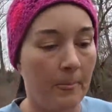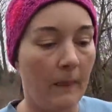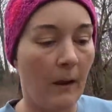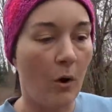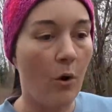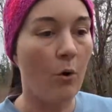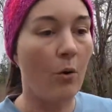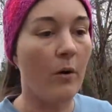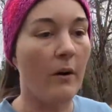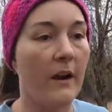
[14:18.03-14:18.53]

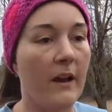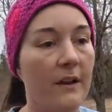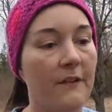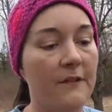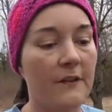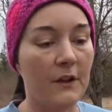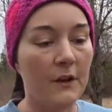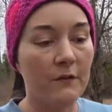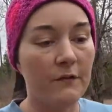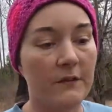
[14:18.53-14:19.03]
or if
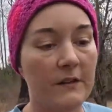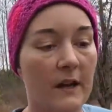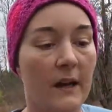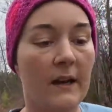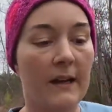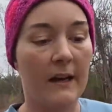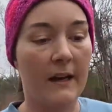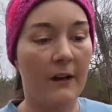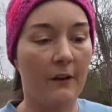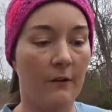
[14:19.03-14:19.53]
you've done
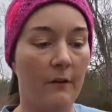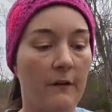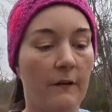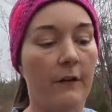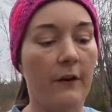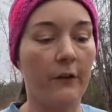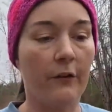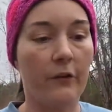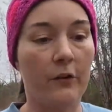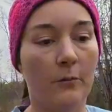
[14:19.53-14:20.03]

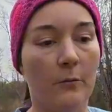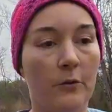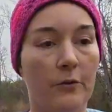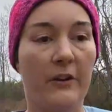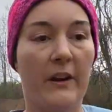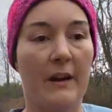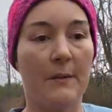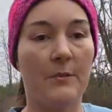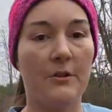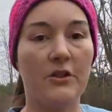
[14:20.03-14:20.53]
irreversible
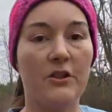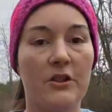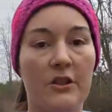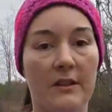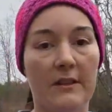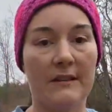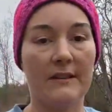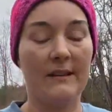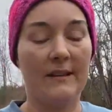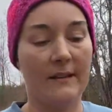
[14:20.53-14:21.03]
damage to
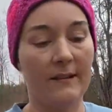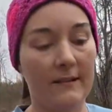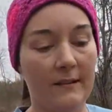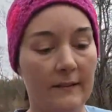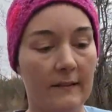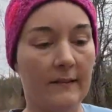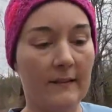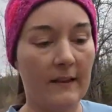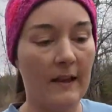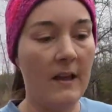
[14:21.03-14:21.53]
the
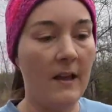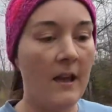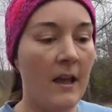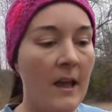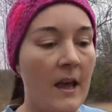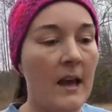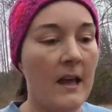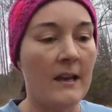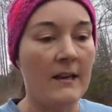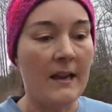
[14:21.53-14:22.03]

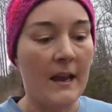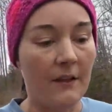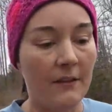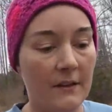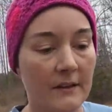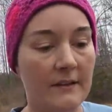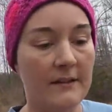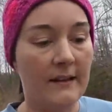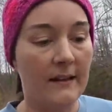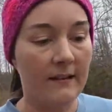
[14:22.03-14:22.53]
discs. Now, the
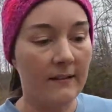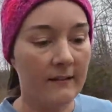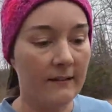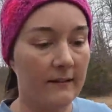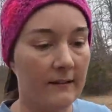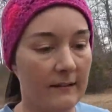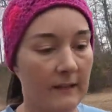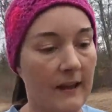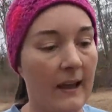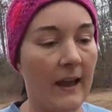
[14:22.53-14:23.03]

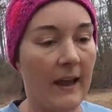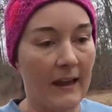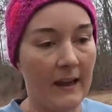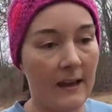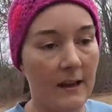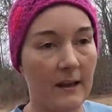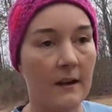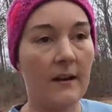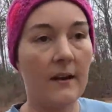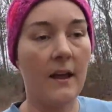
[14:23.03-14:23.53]
discs
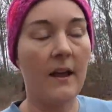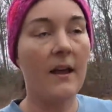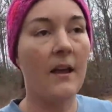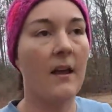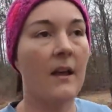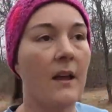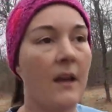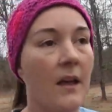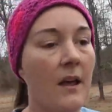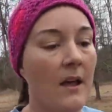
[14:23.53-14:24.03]

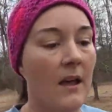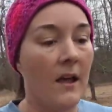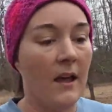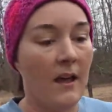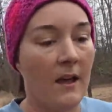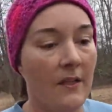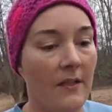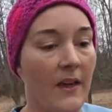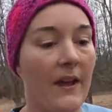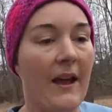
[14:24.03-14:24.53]

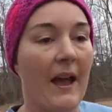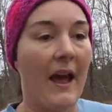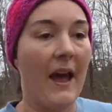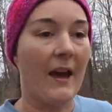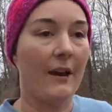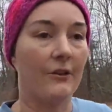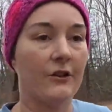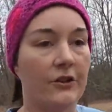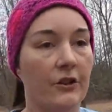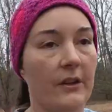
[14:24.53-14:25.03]

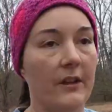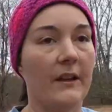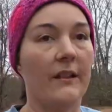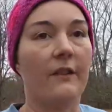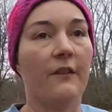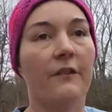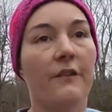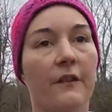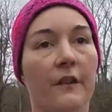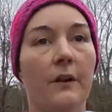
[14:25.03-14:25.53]
the
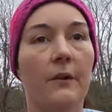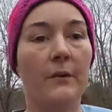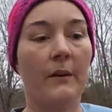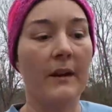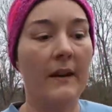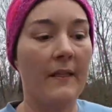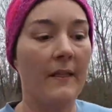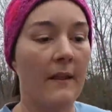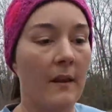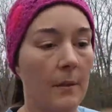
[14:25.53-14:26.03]
fluid
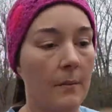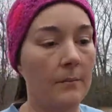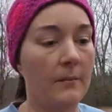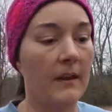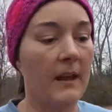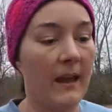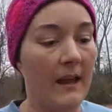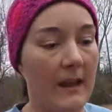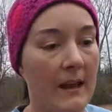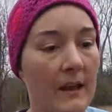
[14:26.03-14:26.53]
in them
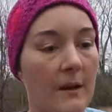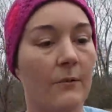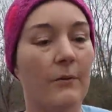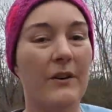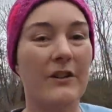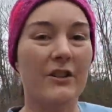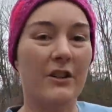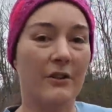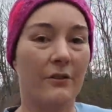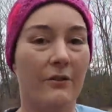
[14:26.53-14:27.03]
can
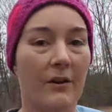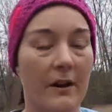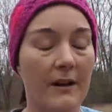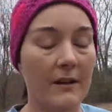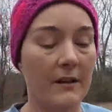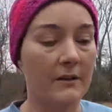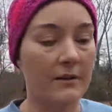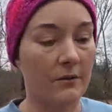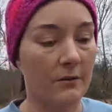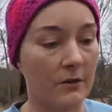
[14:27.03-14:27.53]

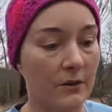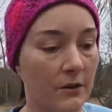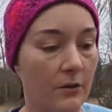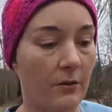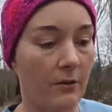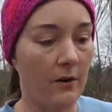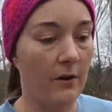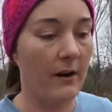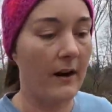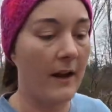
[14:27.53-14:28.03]
regenerate to a
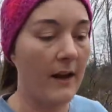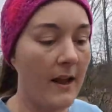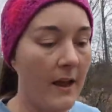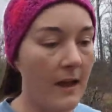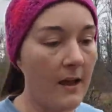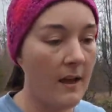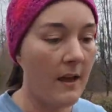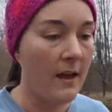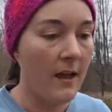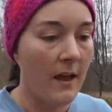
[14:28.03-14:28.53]
degree,
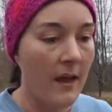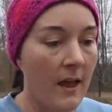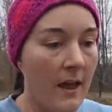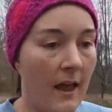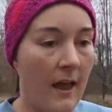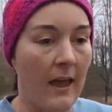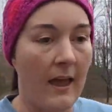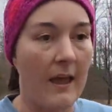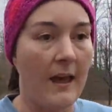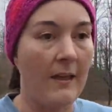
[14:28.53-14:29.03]

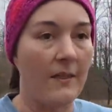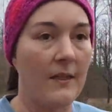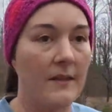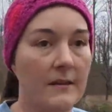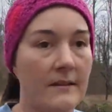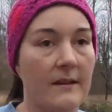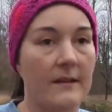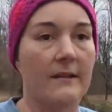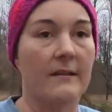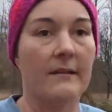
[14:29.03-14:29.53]
and the
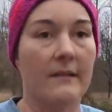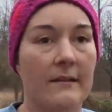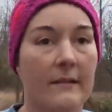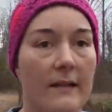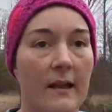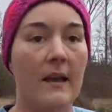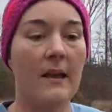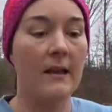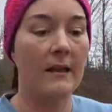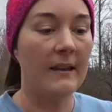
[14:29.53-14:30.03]
discs
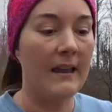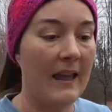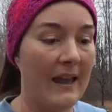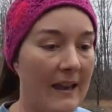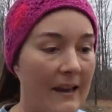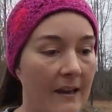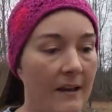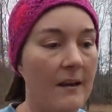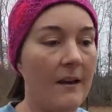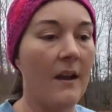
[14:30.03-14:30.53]

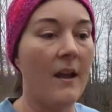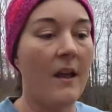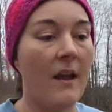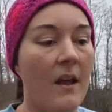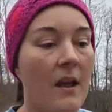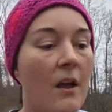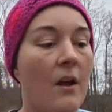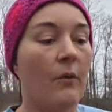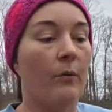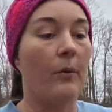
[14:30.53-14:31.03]
can
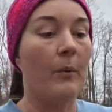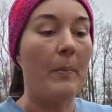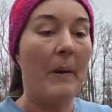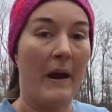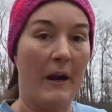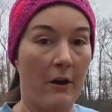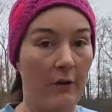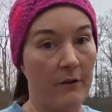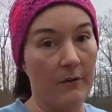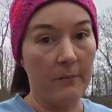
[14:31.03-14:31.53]

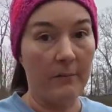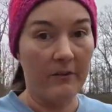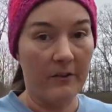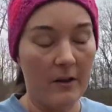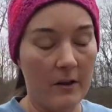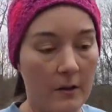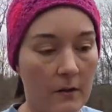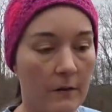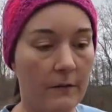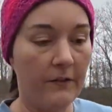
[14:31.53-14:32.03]
repair
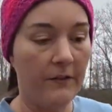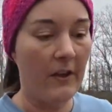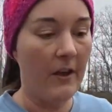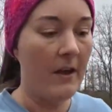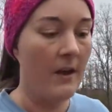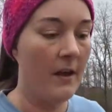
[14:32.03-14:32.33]
themselves